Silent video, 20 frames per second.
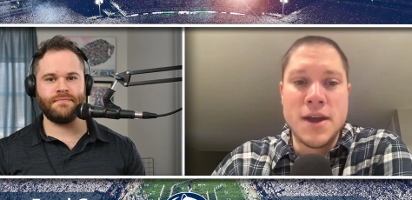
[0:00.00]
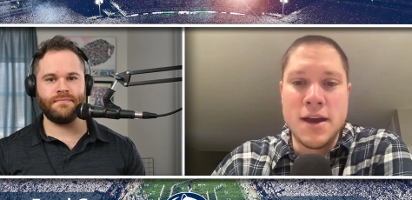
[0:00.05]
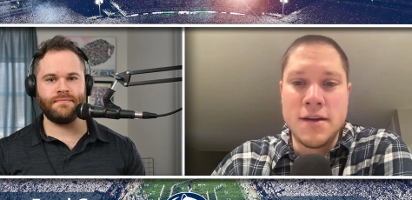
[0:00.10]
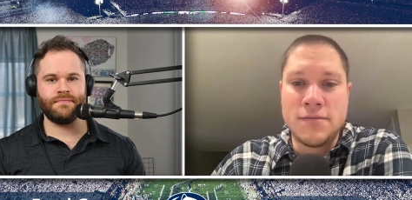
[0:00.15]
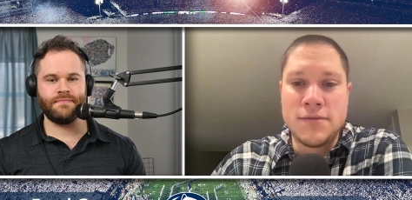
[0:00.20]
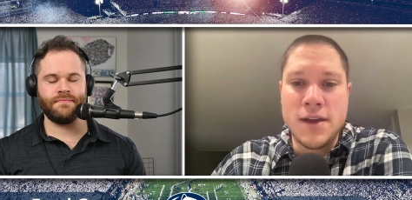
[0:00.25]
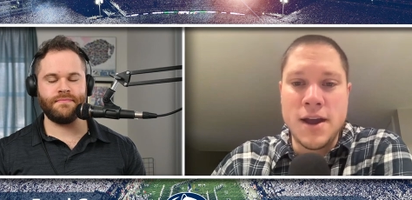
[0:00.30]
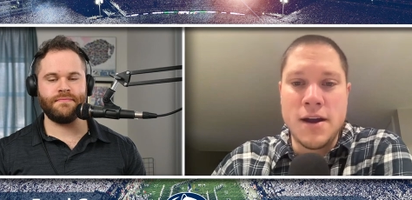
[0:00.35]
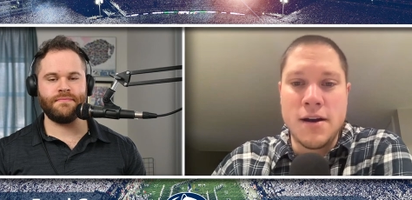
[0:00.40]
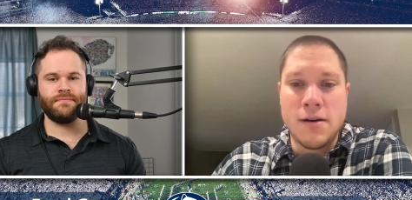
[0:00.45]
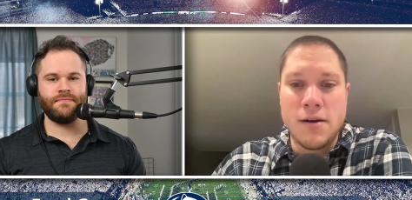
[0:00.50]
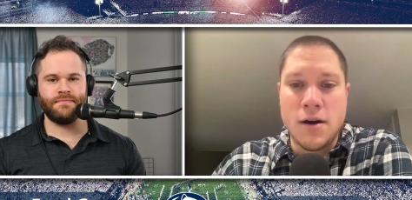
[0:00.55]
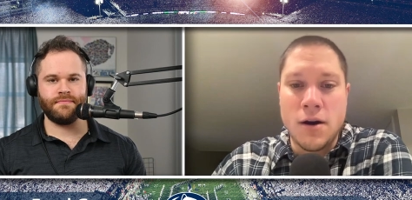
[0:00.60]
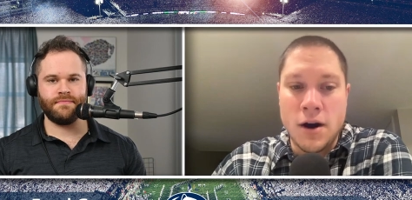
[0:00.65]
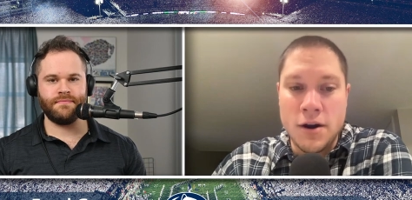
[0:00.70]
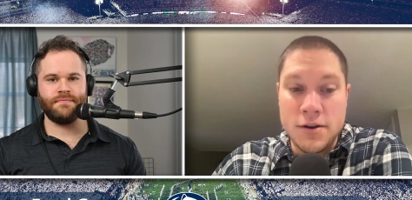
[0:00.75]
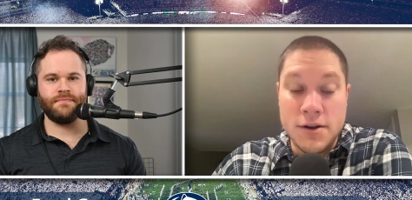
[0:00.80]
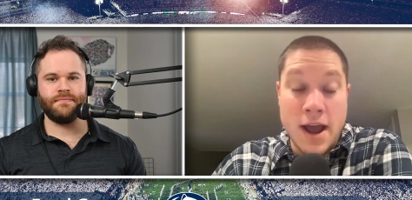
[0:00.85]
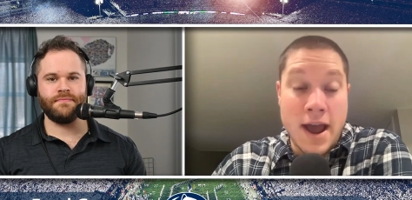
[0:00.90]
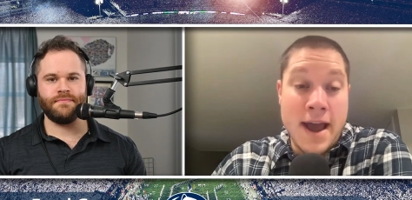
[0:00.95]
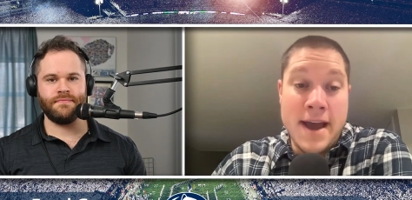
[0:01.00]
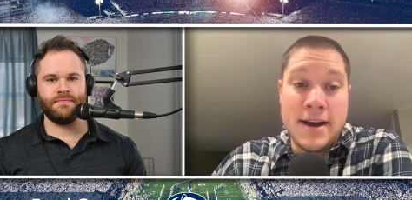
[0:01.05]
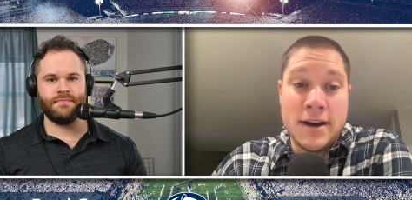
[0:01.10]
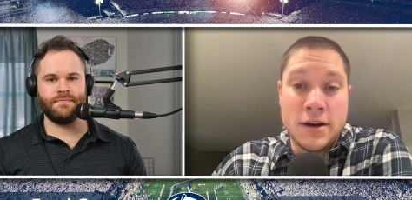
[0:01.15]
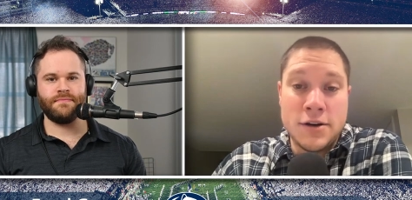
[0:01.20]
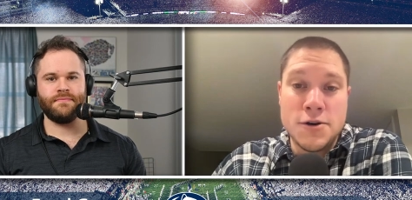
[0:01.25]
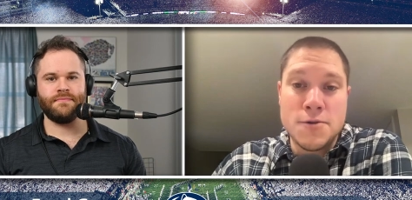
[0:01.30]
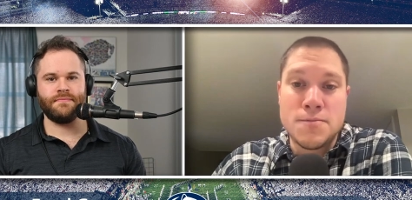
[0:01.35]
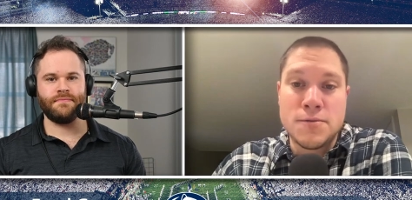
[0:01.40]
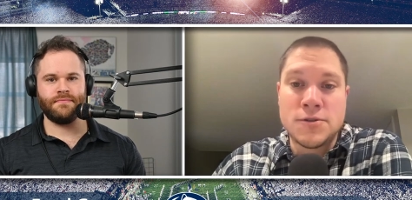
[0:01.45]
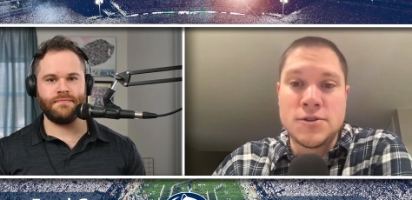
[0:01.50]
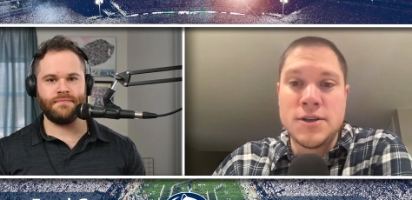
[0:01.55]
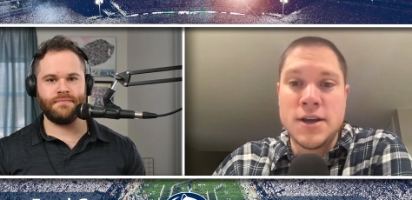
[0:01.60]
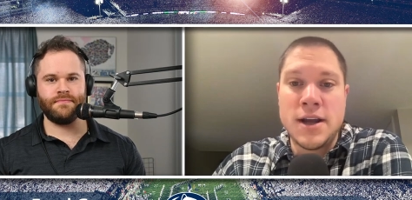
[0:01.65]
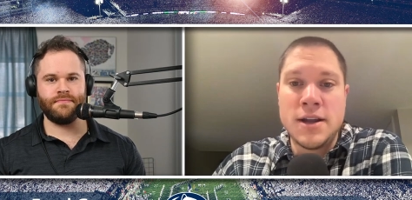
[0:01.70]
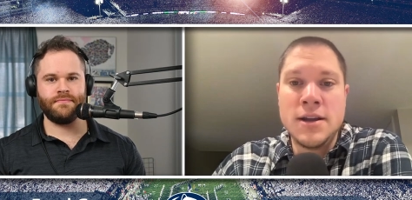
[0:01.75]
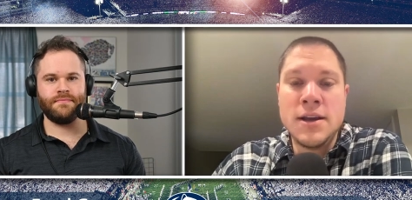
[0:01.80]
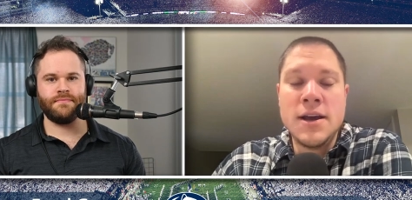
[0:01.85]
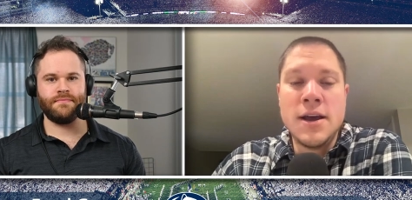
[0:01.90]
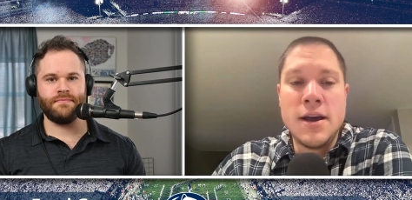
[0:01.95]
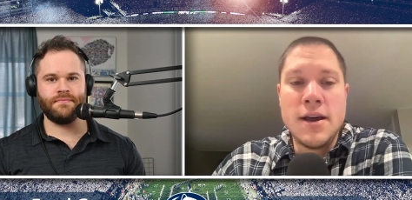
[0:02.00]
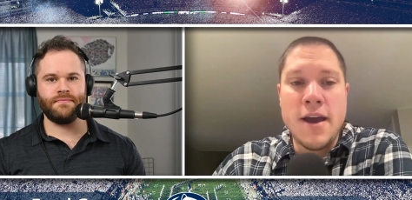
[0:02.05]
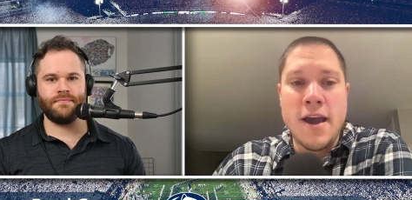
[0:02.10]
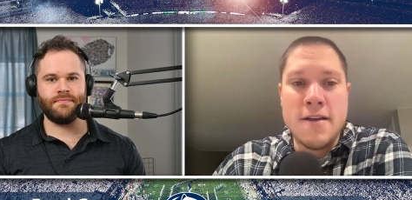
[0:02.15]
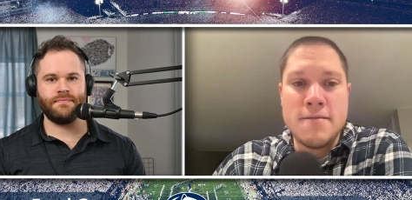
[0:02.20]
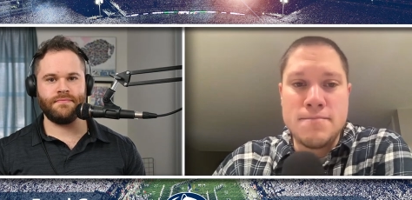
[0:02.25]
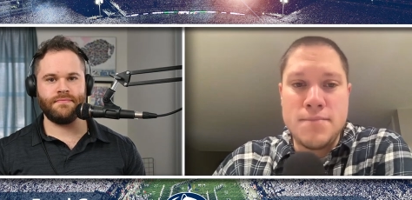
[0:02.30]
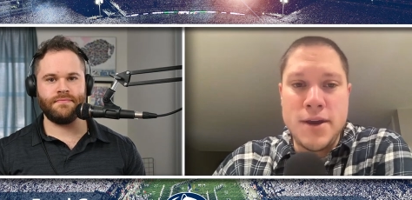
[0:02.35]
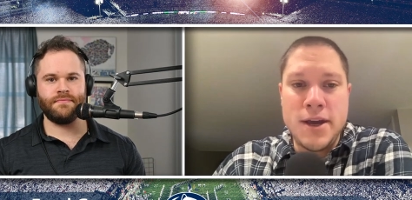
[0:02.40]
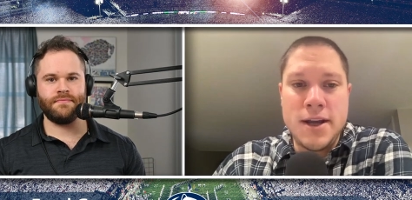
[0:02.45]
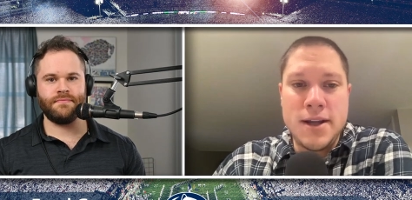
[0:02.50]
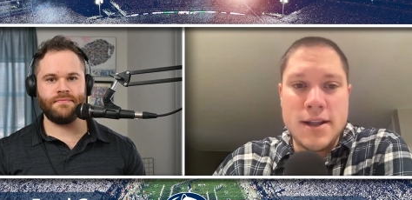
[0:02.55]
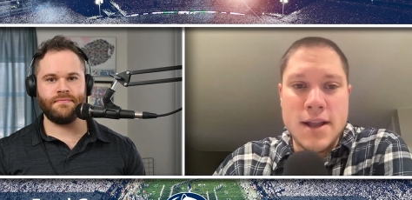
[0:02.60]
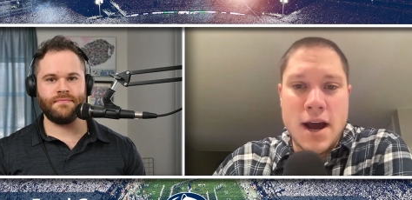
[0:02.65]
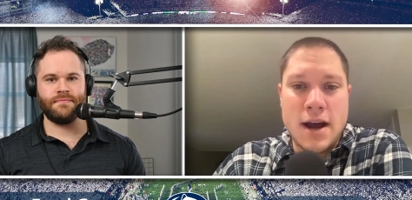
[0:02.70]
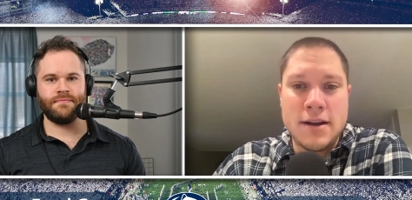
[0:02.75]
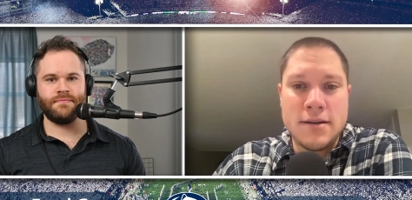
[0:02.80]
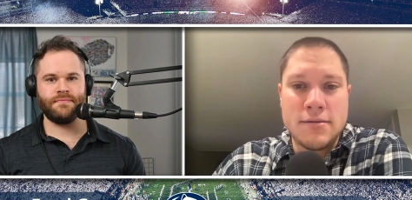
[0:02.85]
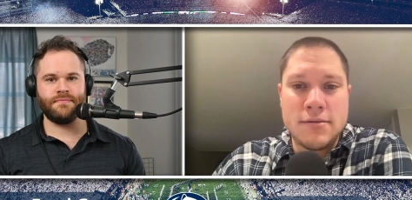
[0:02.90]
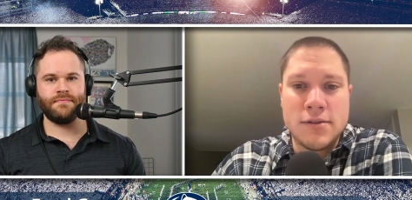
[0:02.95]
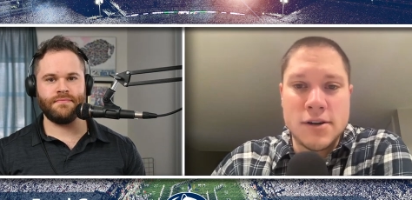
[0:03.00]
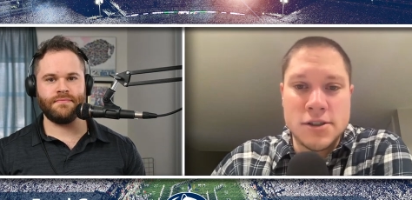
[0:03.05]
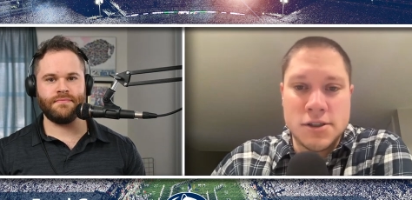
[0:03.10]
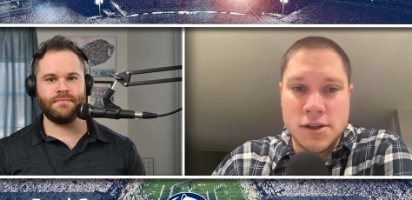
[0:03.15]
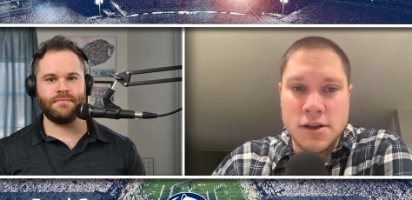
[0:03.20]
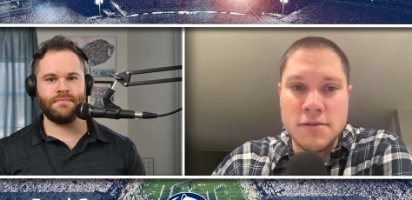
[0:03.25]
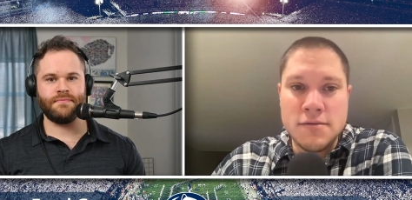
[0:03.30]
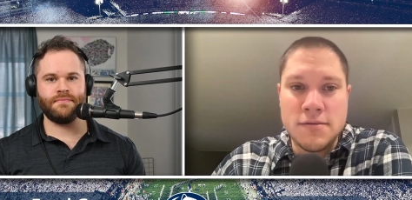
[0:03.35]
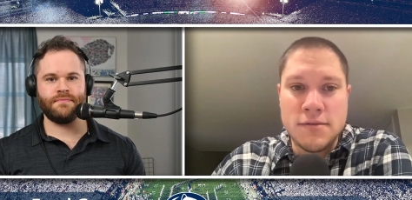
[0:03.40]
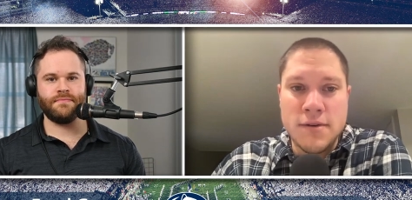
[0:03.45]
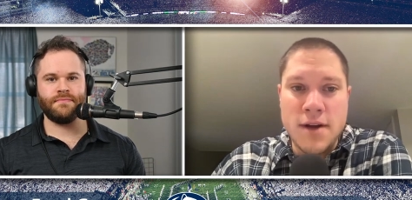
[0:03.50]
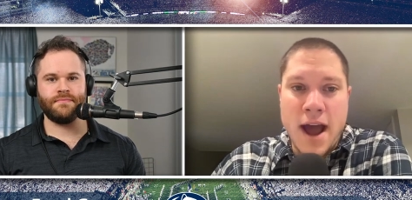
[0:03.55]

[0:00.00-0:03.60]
Speaker 1: if they are, A, 100%, and B, not at risk of